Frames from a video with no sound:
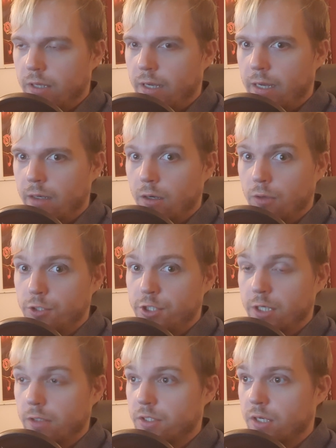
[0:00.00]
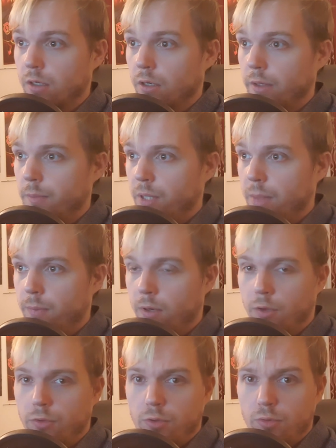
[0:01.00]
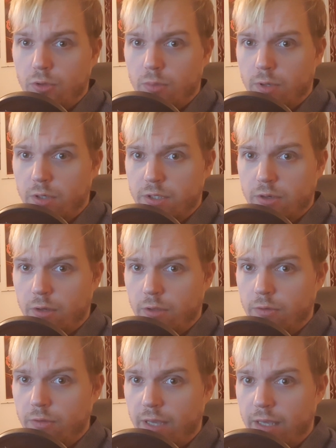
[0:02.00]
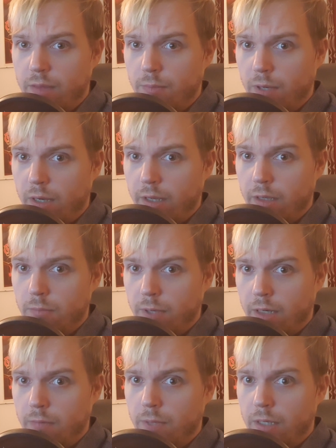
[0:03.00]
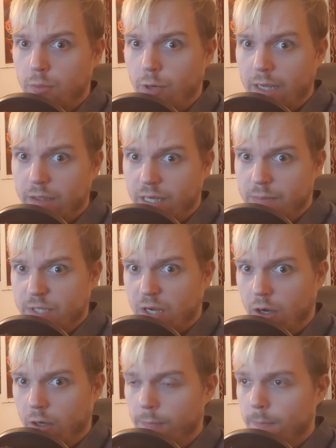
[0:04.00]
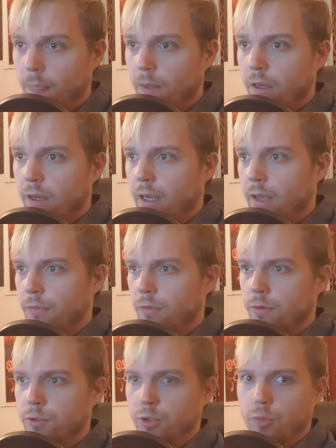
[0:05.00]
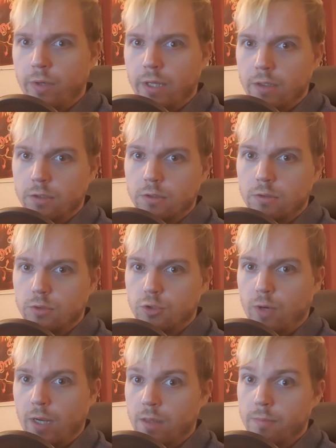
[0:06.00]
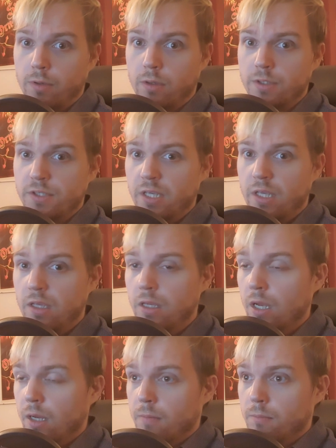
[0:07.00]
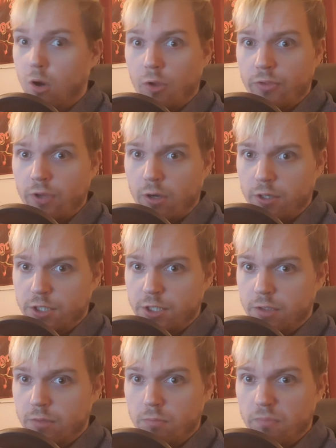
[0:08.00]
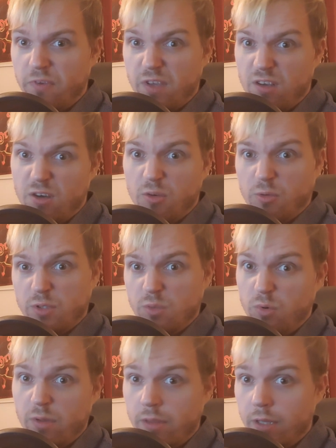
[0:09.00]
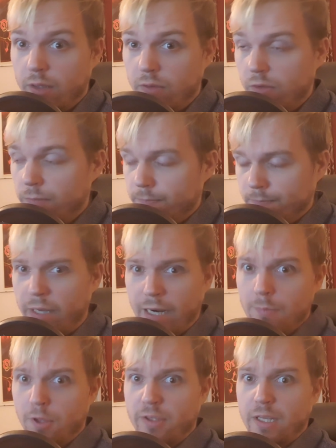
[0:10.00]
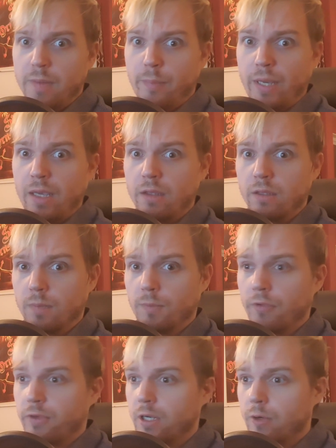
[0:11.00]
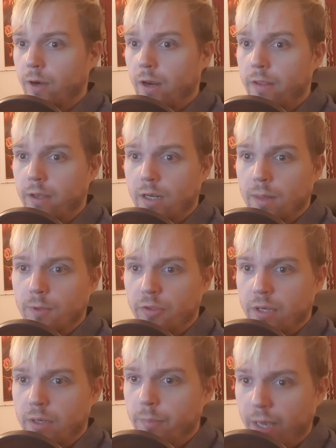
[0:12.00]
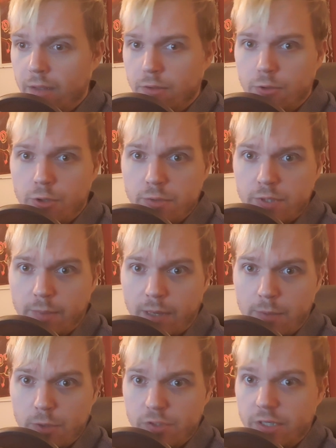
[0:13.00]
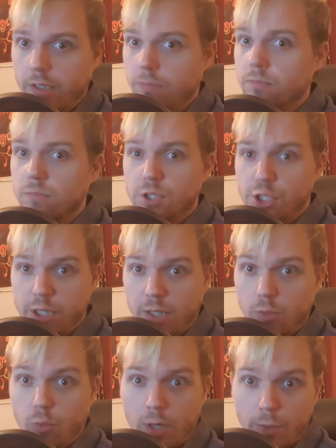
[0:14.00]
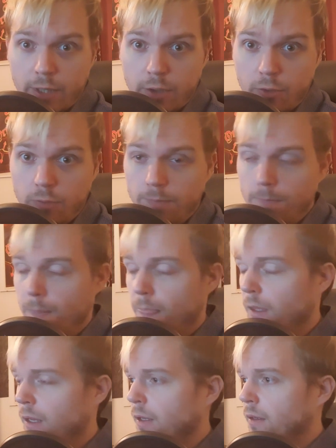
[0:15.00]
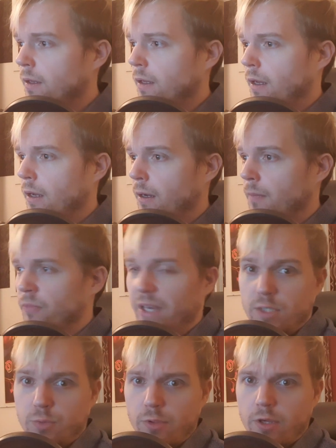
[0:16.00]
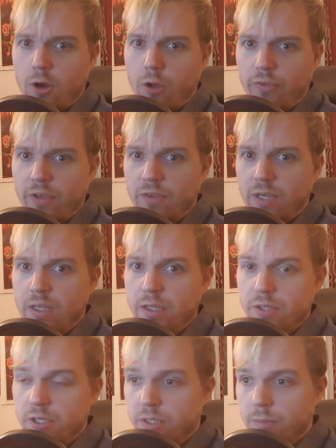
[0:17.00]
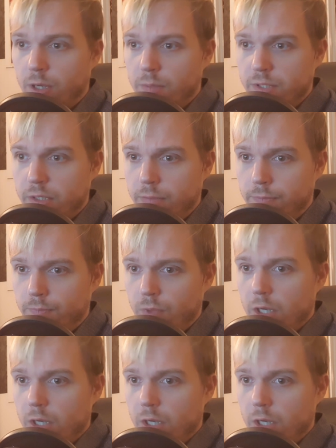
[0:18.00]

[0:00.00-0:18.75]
And oh shit, suddenly people on YouTube are starting to take my ragtime song, and they're doing Dragon Ball Z montage videos with it. And I'm not getting paid. I'm not getting credited, and I'm not getting paid, and they're using my music. Shit, what do I do? That's where the content ID system comes in.